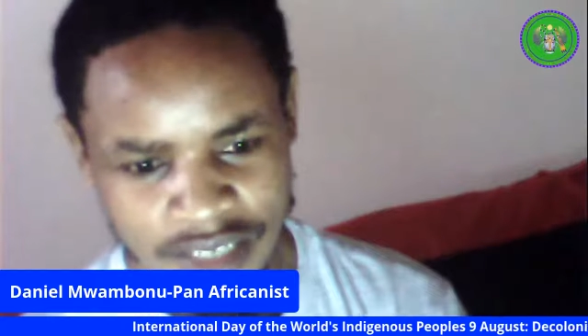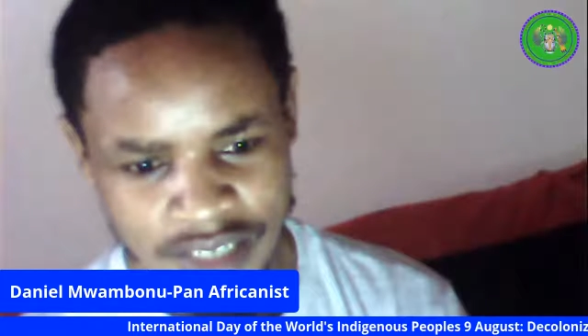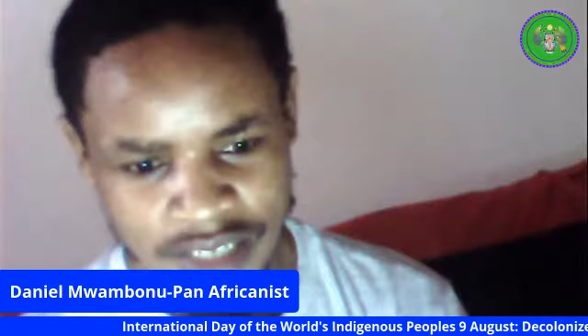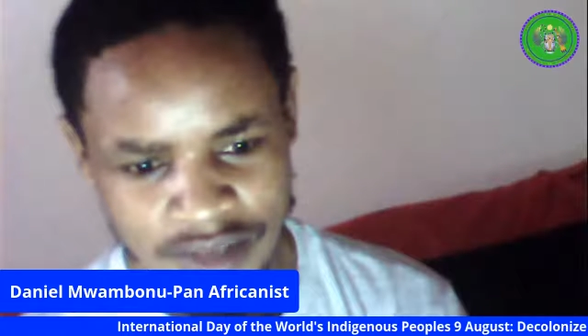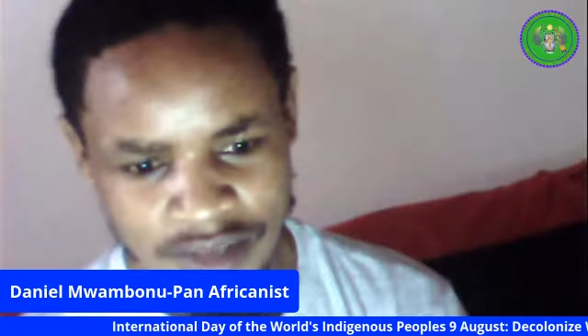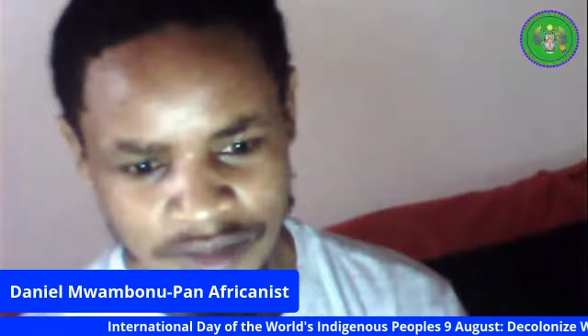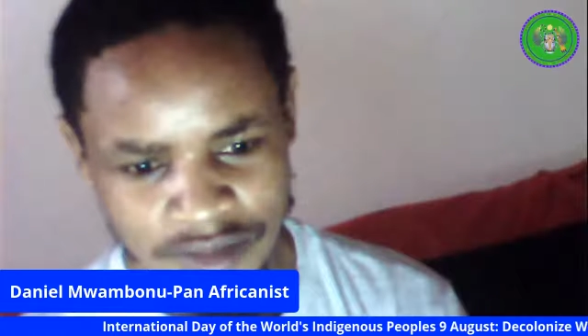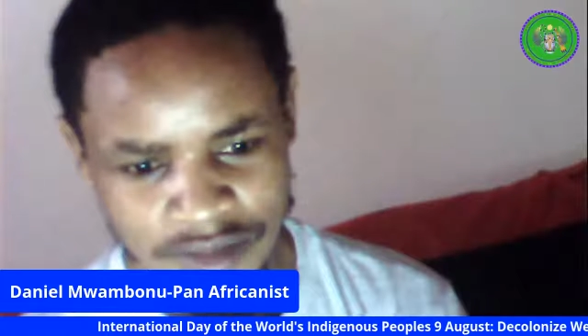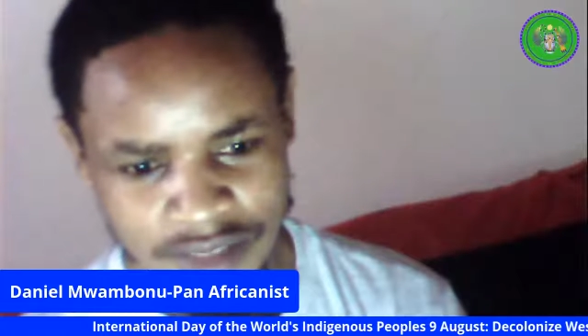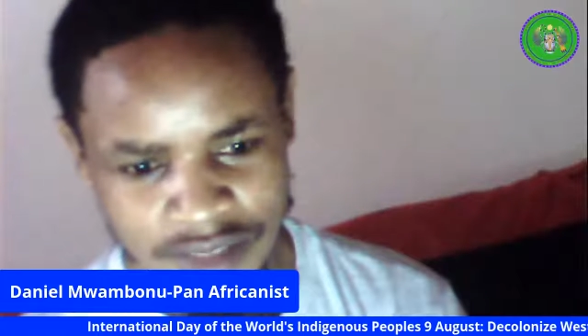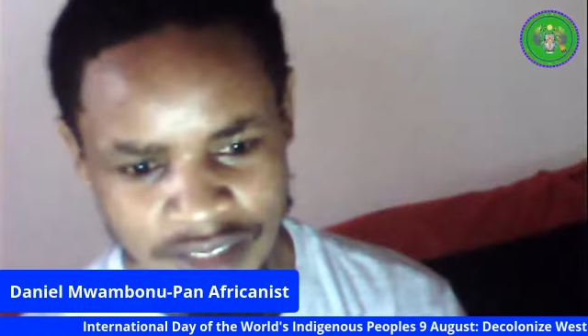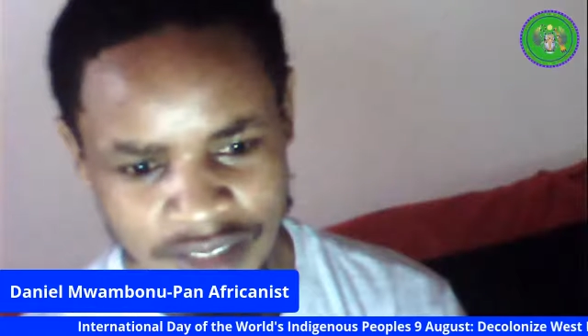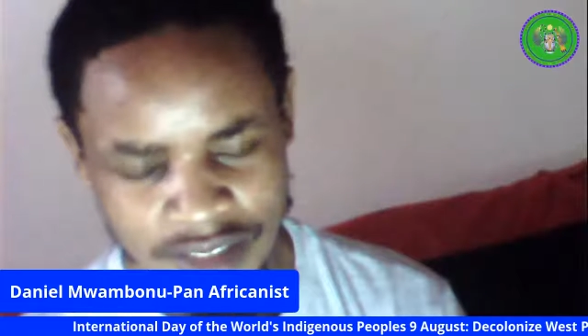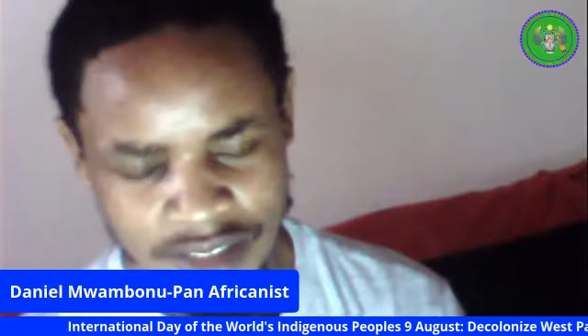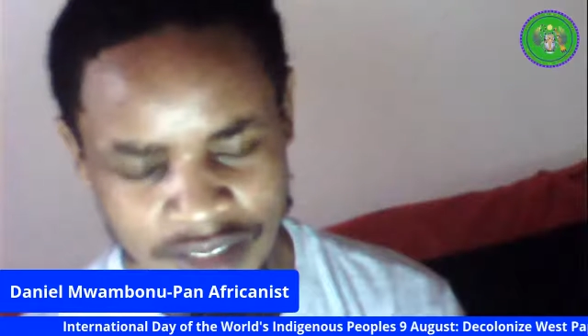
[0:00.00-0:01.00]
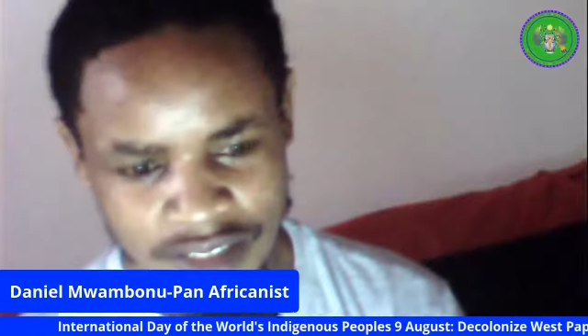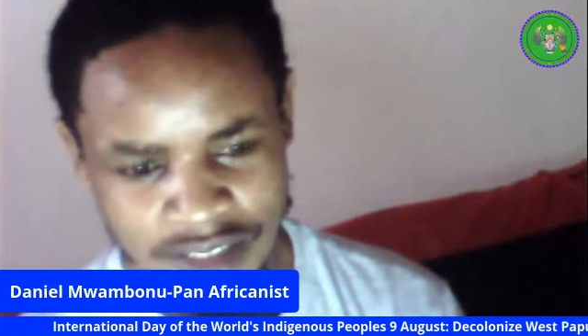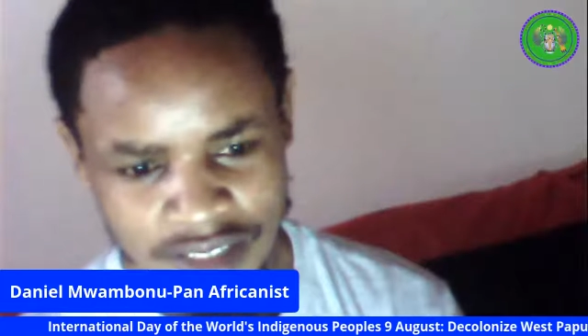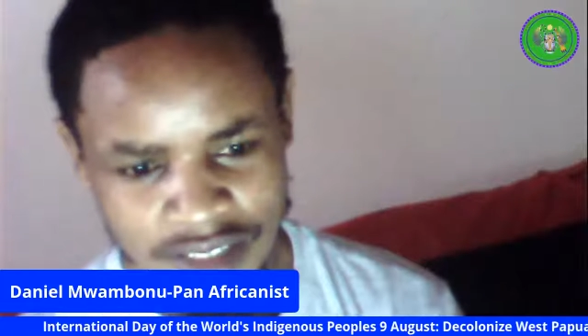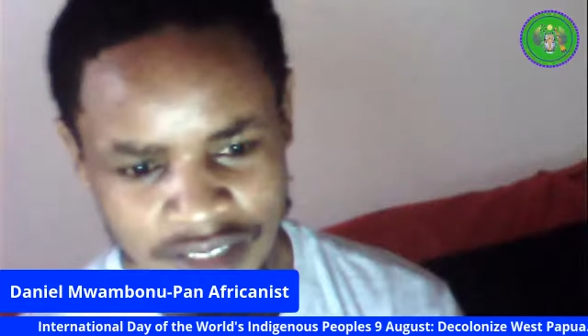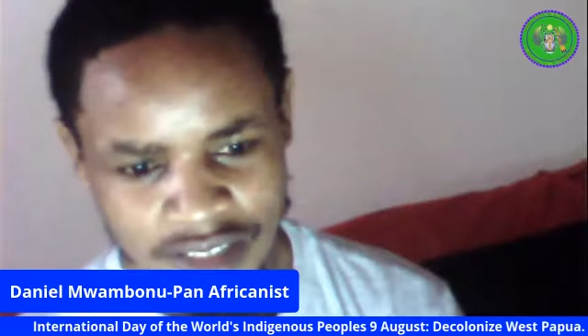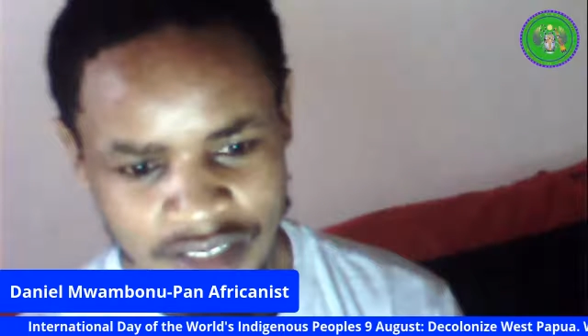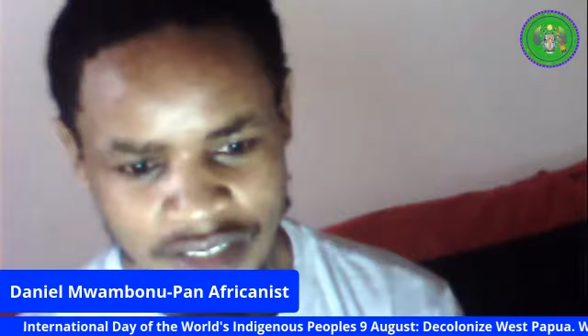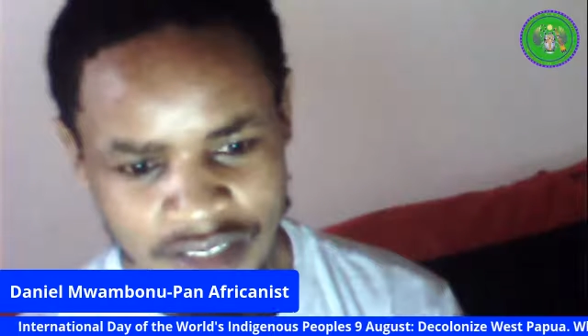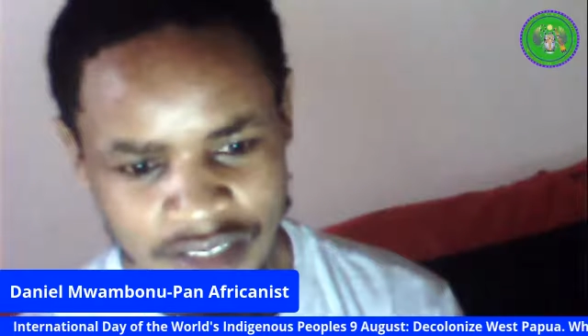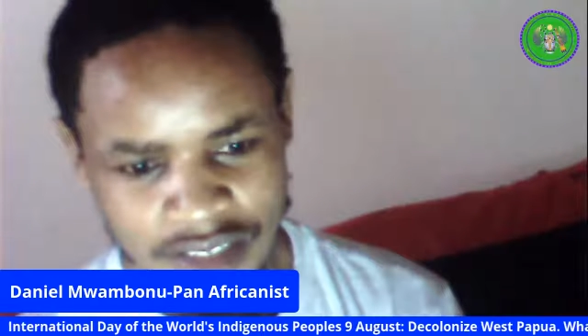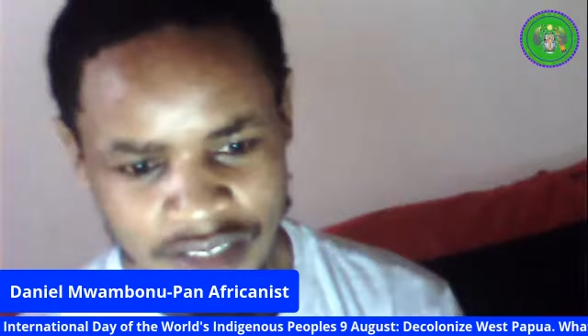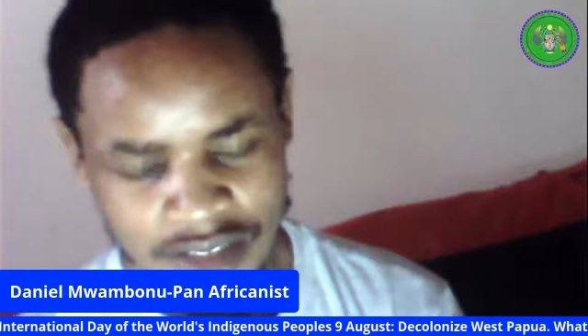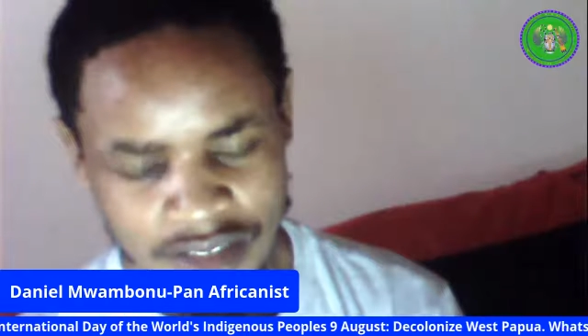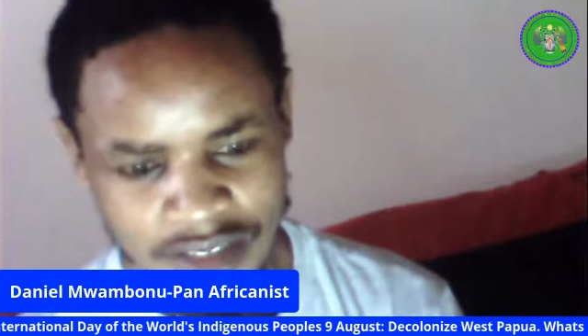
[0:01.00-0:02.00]
of
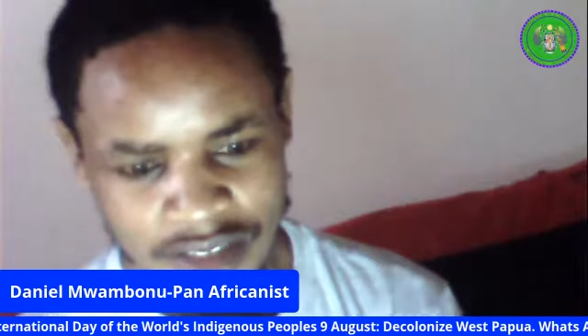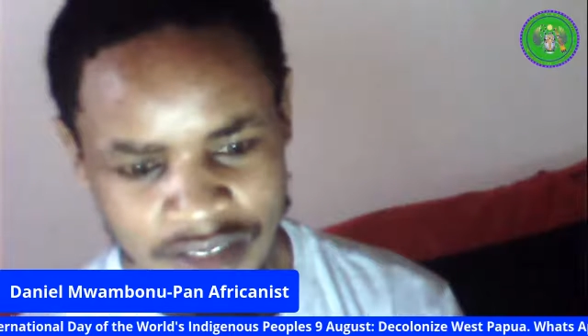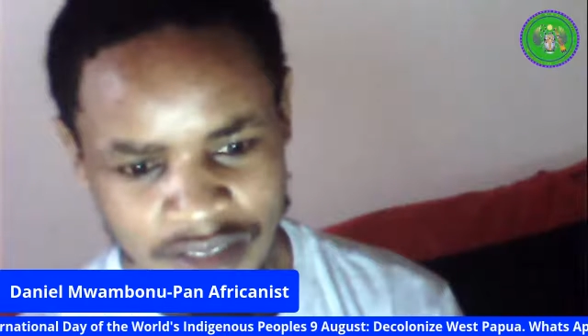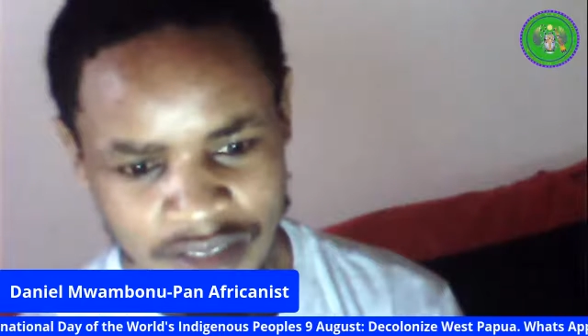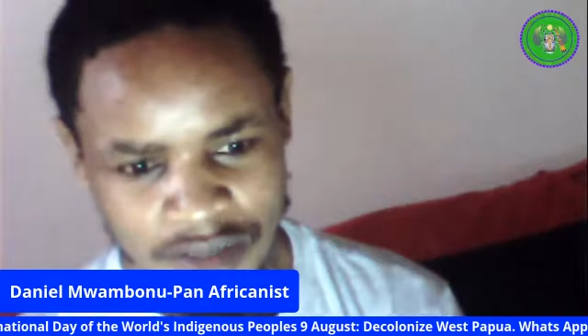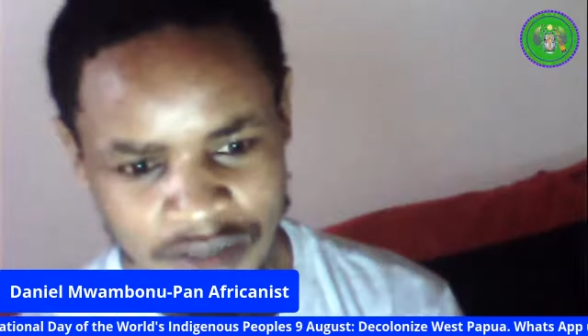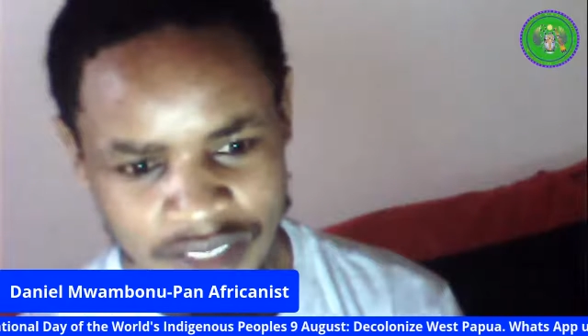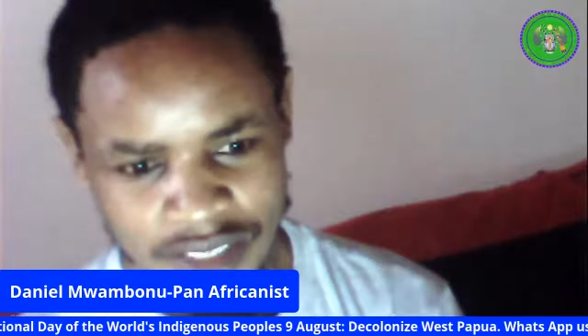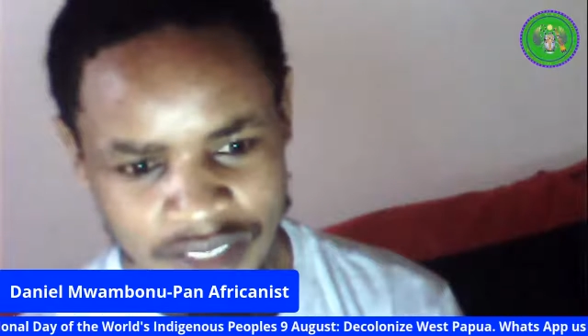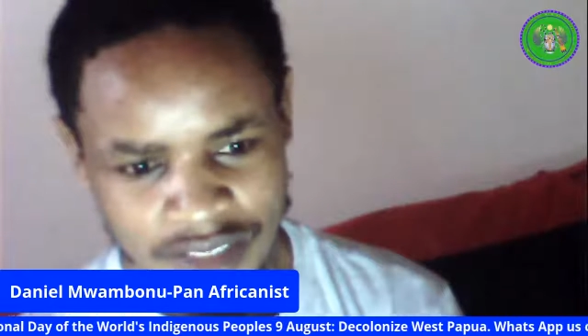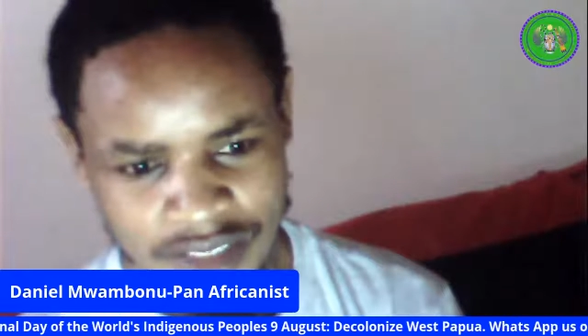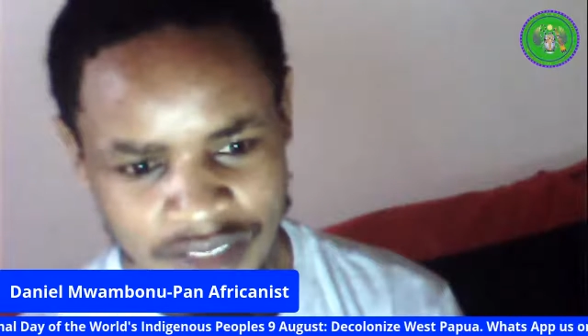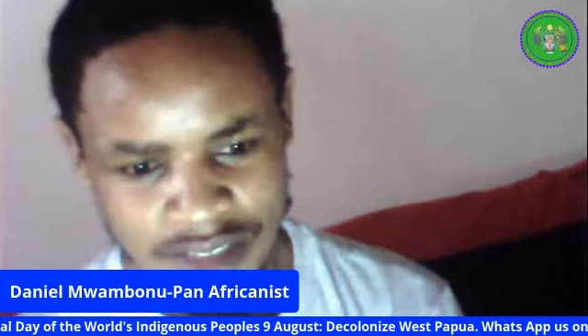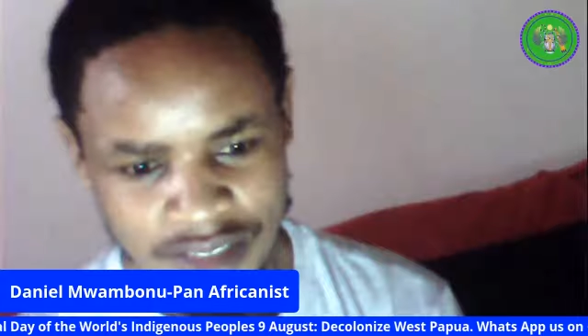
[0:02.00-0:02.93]
the US,